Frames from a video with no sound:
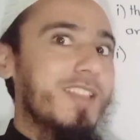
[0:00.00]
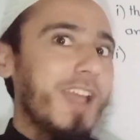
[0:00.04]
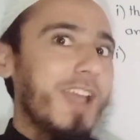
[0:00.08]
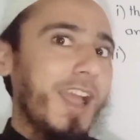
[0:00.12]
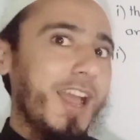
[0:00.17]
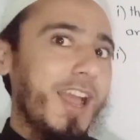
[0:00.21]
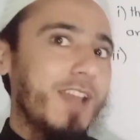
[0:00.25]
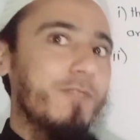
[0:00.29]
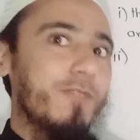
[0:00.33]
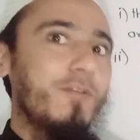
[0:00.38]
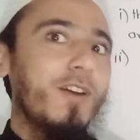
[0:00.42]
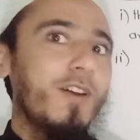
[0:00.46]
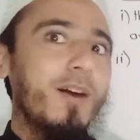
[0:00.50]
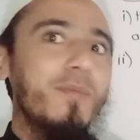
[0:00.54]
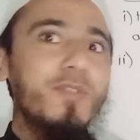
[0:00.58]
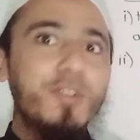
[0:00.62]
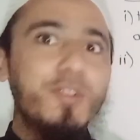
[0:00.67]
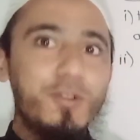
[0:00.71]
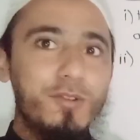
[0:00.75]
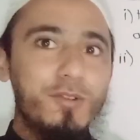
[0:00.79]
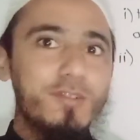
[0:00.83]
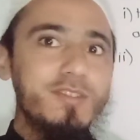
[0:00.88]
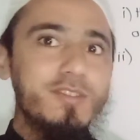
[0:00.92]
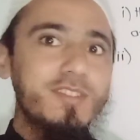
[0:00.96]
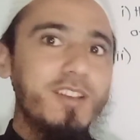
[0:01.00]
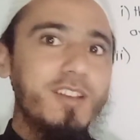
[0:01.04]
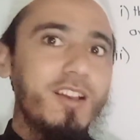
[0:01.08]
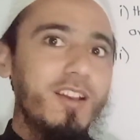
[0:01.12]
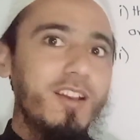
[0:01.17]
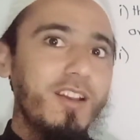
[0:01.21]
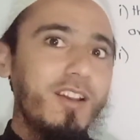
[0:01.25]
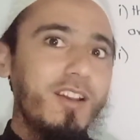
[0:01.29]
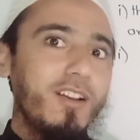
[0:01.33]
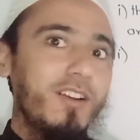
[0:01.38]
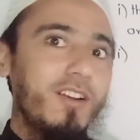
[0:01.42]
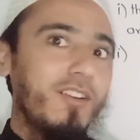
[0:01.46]
with the help of those
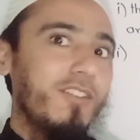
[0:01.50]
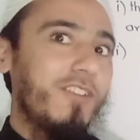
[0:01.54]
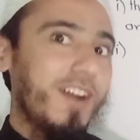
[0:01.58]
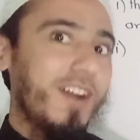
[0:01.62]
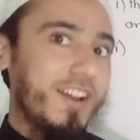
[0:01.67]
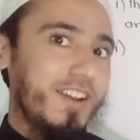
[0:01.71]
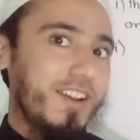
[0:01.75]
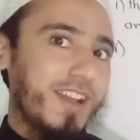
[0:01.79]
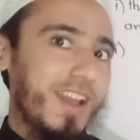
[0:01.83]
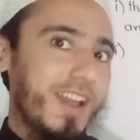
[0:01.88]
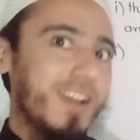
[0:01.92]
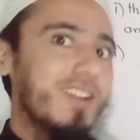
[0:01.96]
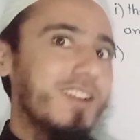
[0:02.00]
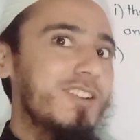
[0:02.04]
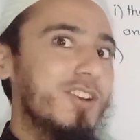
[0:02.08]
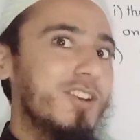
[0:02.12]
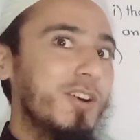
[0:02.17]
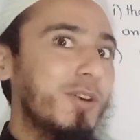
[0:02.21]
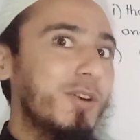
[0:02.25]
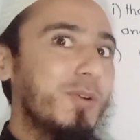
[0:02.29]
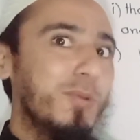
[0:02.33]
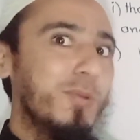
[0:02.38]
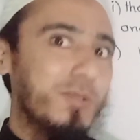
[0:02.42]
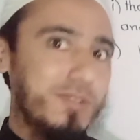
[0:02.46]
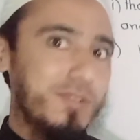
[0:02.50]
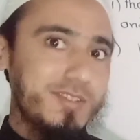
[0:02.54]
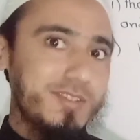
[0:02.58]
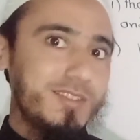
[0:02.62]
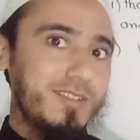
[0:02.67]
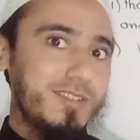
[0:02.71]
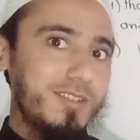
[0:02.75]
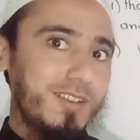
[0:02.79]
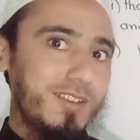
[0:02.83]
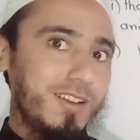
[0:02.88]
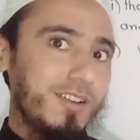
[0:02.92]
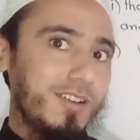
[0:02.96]
finite rules.
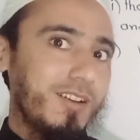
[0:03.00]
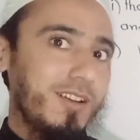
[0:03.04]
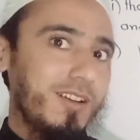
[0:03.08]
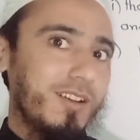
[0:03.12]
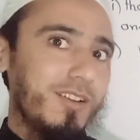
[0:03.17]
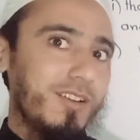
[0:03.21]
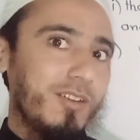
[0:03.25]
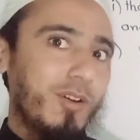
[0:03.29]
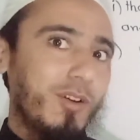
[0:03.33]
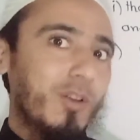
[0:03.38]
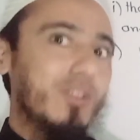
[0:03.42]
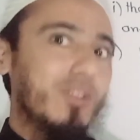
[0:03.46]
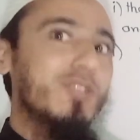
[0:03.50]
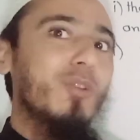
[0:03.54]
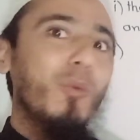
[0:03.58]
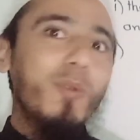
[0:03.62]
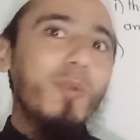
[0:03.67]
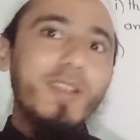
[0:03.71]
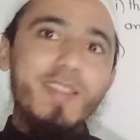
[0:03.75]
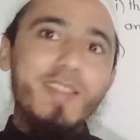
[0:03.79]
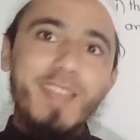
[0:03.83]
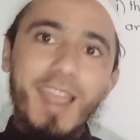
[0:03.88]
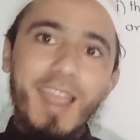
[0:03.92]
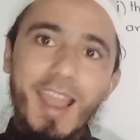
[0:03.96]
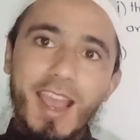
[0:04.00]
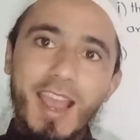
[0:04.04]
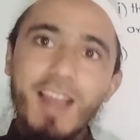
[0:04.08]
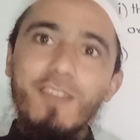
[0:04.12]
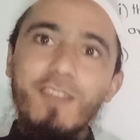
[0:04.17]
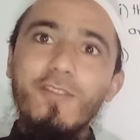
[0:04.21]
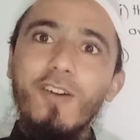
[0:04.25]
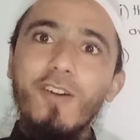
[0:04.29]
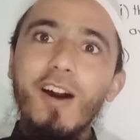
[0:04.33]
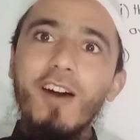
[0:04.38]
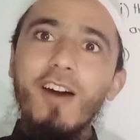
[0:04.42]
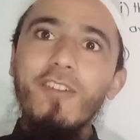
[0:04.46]
So with the
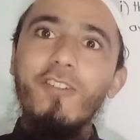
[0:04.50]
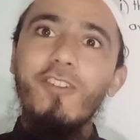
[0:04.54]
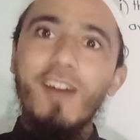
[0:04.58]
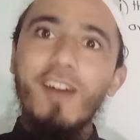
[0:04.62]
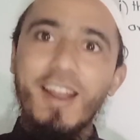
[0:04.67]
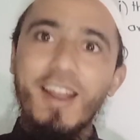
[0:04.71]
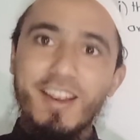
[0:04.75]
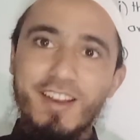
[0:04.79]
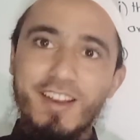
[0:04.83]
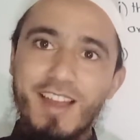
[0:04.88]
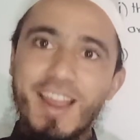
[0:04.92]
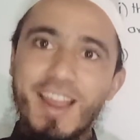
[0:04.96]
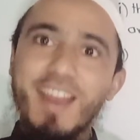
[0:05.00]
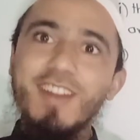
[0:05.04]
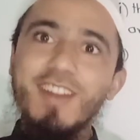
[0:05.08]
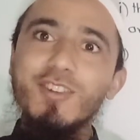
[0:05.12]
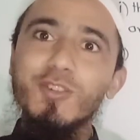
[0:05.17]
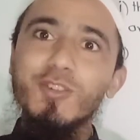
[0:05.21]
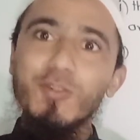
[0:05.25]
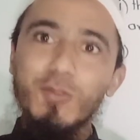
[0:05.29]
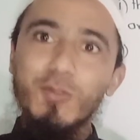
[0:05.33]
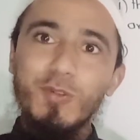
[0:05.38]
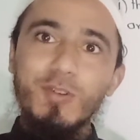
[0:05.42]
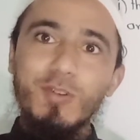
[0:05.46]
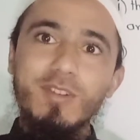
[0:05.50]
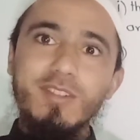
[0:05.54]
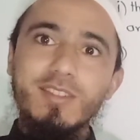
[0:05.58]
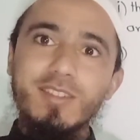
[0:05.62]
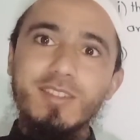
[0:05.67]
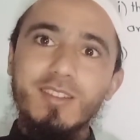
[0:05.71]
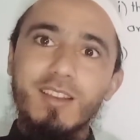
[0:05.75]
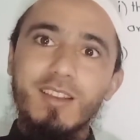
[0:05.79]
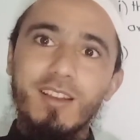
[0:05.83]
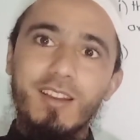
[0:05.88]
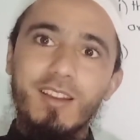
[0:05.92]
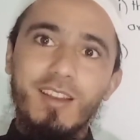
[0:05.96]
help of finite rules,
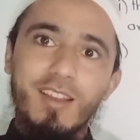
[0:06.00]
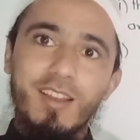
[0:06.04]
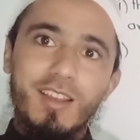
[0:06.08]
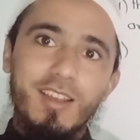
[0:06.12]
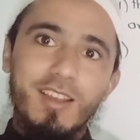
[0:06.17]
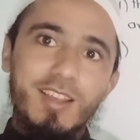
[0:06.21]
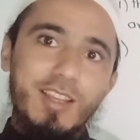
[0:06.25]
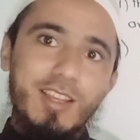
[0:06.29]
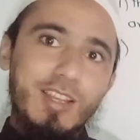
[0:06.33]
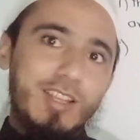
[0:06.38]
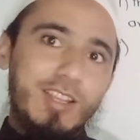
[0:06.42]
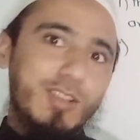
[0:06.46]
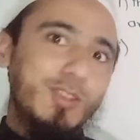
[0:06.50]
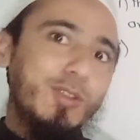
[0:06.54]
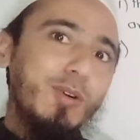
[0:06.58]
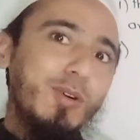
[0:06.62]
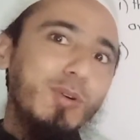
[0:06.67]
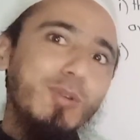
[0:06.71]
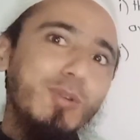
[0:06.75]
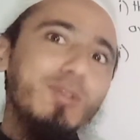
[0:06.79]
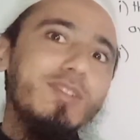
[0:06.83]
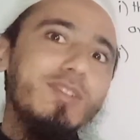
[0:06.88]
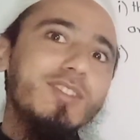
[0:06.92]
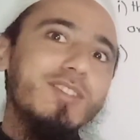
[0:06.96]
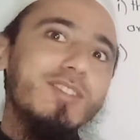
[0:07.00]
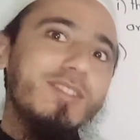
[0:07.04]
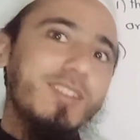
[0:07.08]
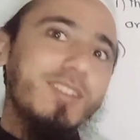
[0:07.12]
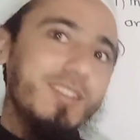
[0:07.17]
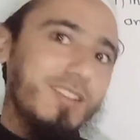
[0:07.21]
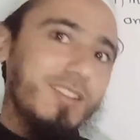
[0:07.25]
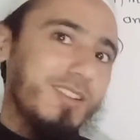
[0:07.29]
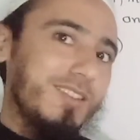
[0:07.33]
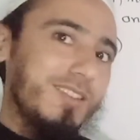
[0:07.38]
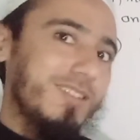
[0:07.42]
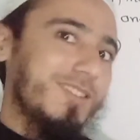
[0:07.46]
those
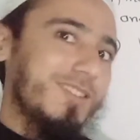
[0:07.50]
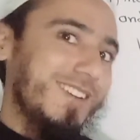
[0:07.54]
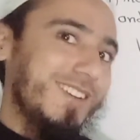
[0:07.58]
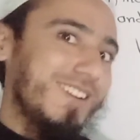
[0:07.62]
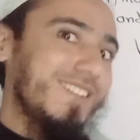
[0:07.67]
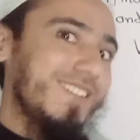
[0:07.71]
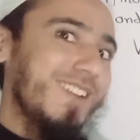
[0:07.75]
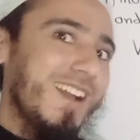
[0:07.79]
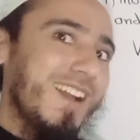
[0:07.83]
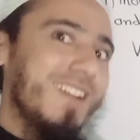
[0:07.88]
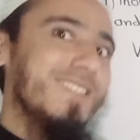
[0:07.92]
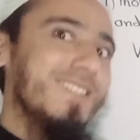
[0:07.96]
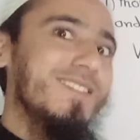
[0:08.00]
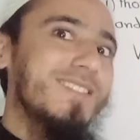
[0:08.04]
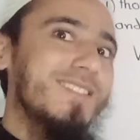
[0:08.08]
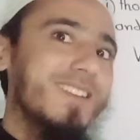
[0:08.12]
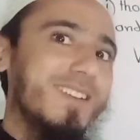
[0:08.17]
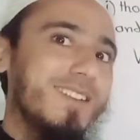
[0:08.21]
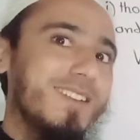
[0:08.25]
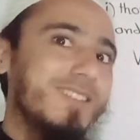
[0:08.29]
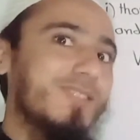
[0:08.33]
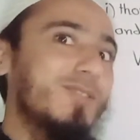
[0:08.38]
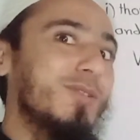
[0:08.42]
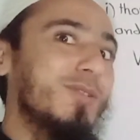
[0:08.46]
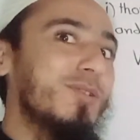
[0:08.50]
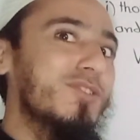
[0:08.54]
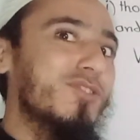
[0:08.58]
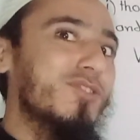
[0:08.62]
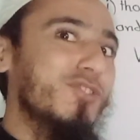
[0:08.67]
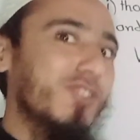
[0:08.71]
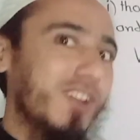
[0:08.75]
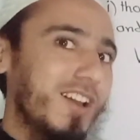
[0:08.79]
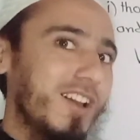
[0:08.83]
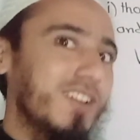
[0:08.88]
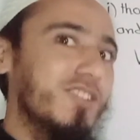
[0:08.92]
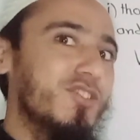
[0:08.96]
uh, sentences, those
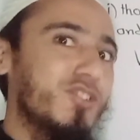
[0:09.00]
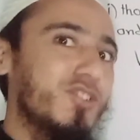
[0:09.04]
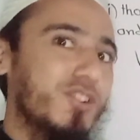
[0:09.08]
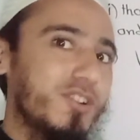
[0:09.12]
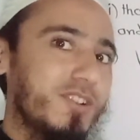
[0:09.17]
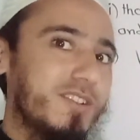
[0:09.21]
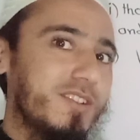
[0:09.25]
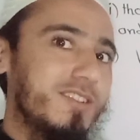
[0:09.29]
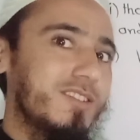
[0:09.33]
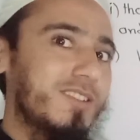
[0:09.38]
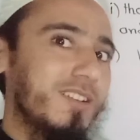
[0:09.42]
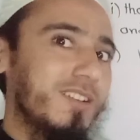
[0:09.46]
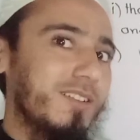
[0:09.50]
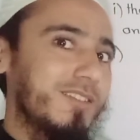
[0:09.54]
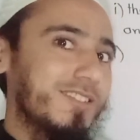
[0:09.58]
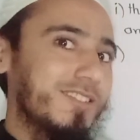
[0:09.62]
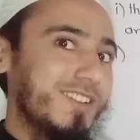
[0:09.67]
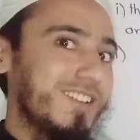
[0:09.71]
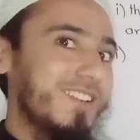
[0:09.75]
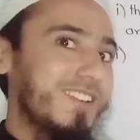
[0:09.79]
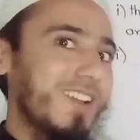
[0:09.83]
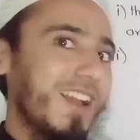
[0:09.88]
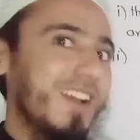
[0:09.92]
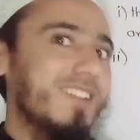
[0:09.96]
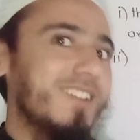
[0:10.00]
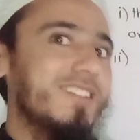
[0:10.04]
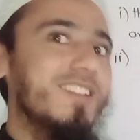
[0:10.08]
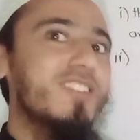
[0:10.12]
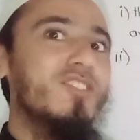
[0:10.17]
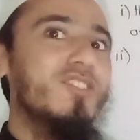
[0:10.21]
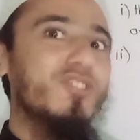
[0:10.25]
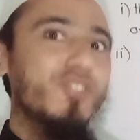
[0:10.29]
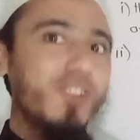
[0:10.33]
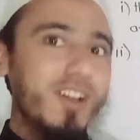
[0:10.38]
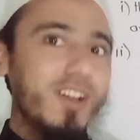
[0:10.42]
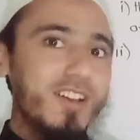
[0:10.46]
structures,
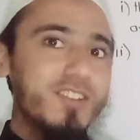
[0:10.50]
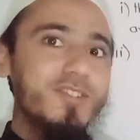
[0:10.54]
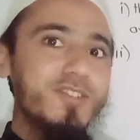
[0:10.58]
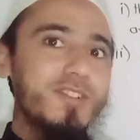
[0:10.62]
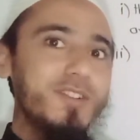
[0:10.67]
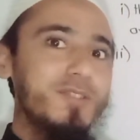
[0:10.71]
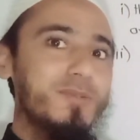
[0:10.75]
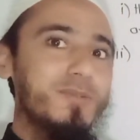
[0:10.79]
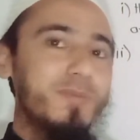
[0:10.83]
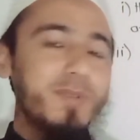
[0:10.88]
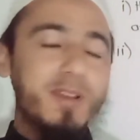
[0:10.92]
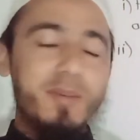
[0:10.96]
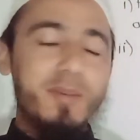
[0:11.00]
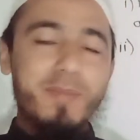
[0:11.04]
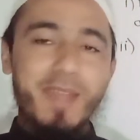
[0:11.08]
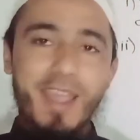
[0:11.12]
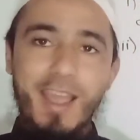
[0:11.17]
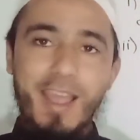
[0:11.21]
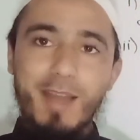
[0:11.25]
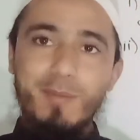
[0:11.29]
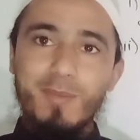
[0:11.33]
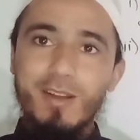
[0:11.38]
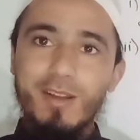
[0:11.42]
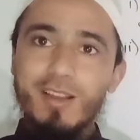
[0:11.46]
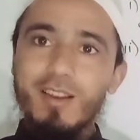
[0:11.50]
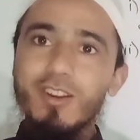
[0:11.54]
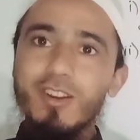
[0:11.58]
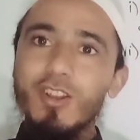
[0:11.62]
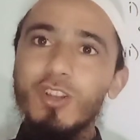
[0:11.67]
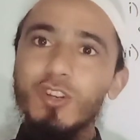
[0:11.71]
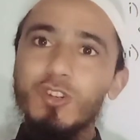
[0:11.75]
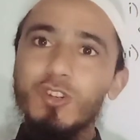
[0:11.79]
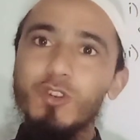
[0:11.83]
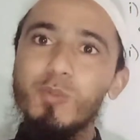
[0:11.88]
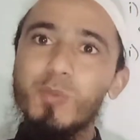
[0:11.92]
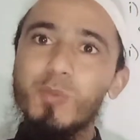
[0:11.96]
syntactic structures will be
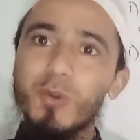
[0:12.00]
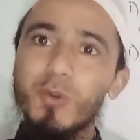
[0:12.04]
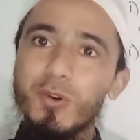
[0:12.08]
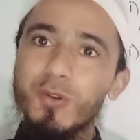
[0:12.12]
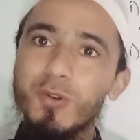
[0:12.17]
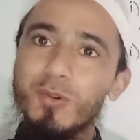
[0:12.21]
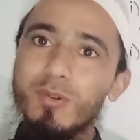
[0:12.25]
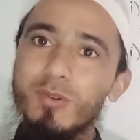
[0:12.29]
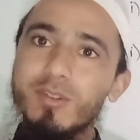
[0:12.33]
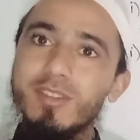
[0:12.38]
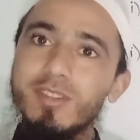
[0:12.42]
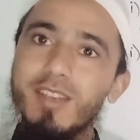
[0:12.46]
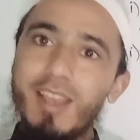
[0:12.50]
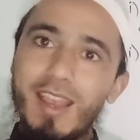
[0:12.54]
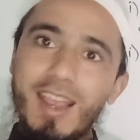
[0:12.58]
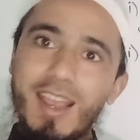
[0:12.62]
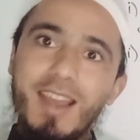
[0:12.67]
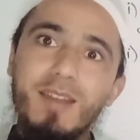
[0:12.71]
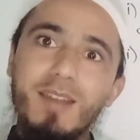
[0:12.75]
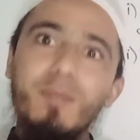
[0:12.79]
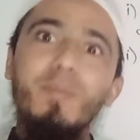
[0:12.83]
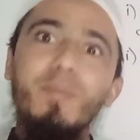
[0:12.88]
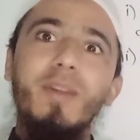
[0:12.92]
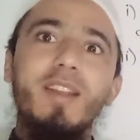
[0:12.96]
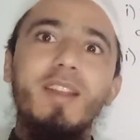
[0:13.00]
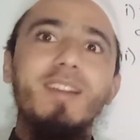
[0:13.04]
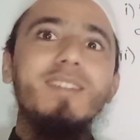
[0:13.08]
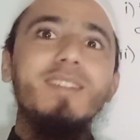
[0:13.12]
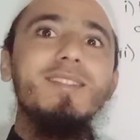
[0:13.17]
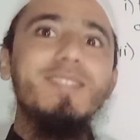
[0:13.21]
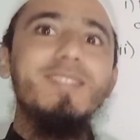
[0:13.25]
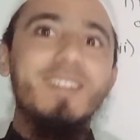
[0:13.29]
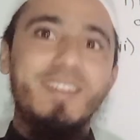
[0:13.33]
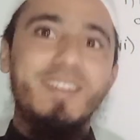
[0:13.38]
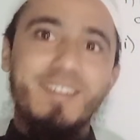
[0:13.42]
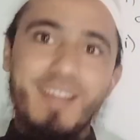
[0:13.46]
able to produce
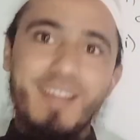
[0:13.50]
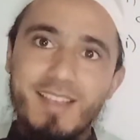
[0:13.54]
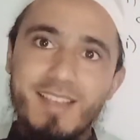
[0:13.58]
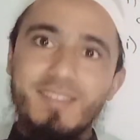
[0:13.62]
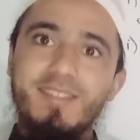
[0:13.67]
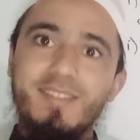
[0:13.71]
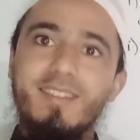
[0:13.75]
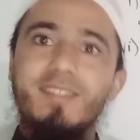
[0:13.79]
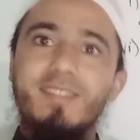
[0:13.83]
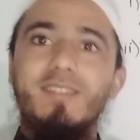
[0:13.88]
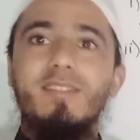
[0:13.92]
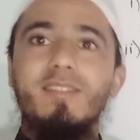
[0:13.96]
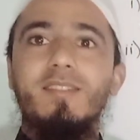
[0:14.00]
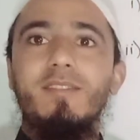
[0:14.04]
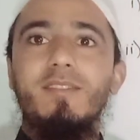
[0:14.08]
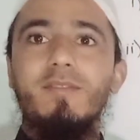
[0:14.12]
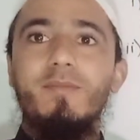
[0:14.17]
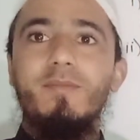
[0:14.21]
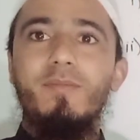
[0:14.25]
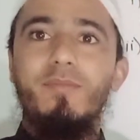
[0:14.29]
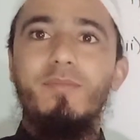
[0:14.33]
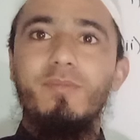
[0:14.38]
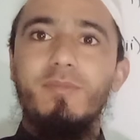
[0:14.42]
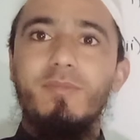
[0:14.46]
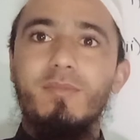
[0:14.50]
infinite sentences.